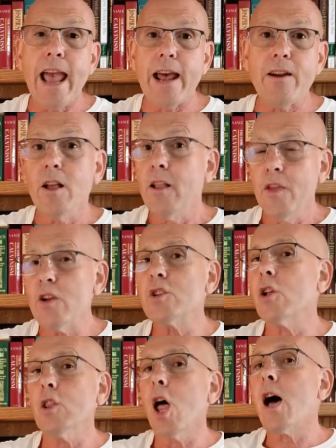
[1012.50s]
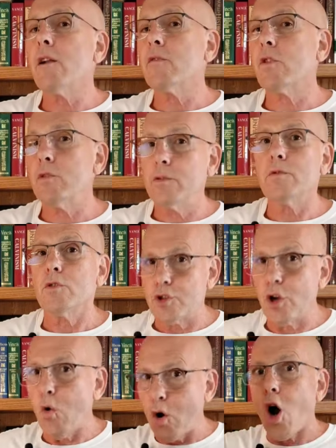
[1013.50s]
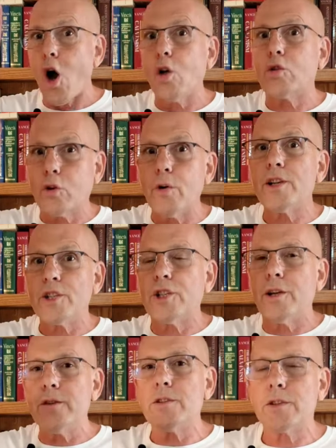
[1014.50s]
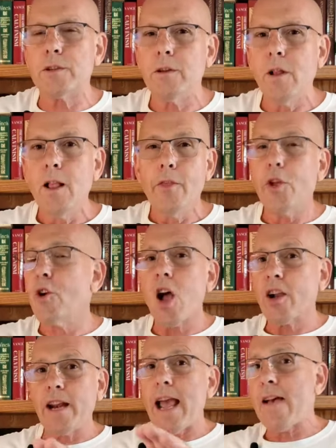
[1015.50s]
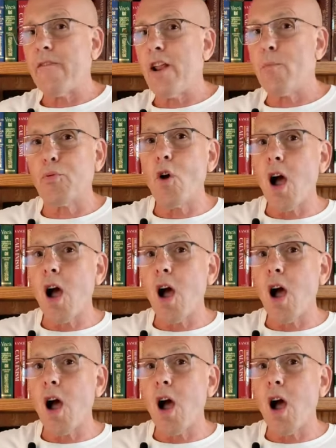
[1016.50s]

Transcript: And there's a lot of so-called Christians that are not going to have any